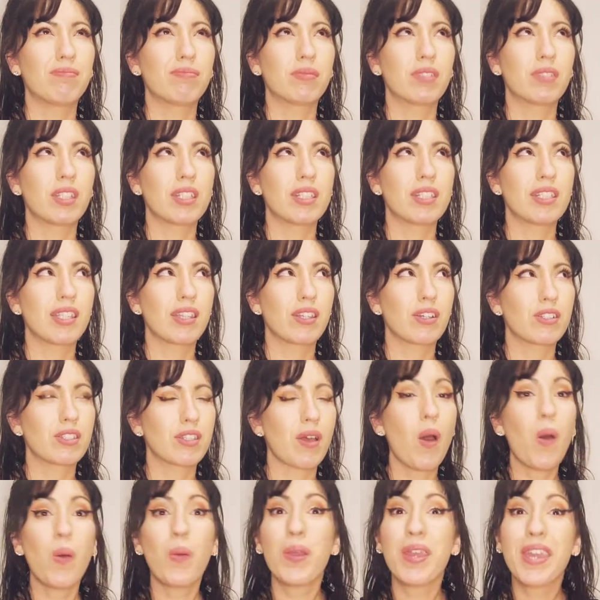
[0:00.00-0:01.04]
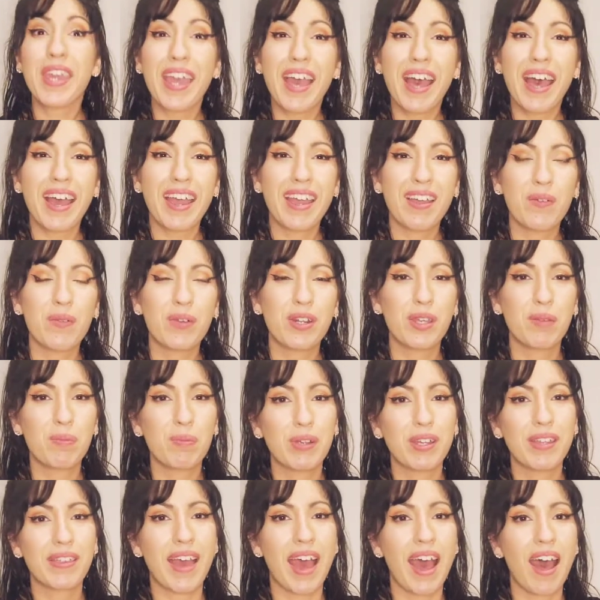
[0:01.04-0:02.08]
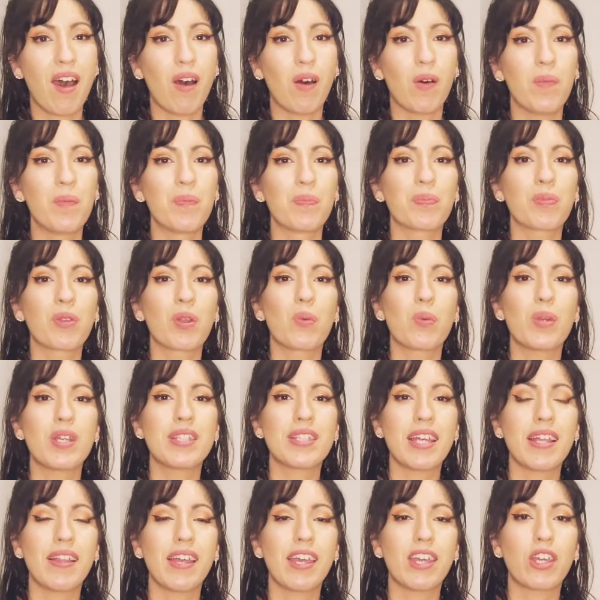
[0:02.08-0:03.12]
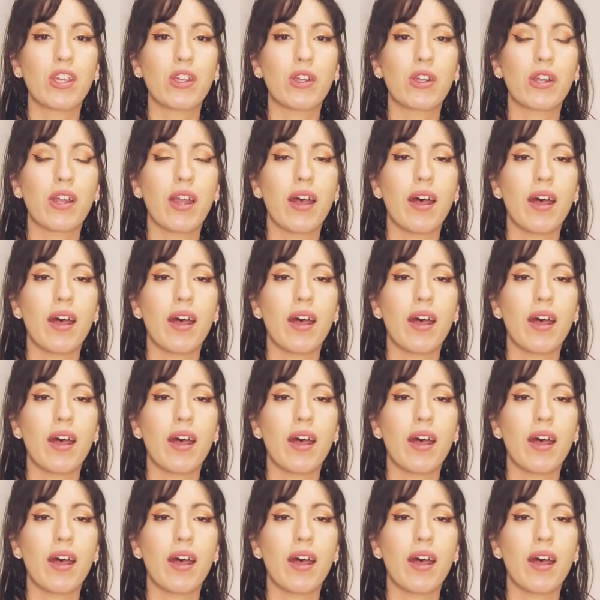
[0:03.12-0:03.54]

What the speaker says: Let's see, oh yeah, and when you breathe out, we say like you're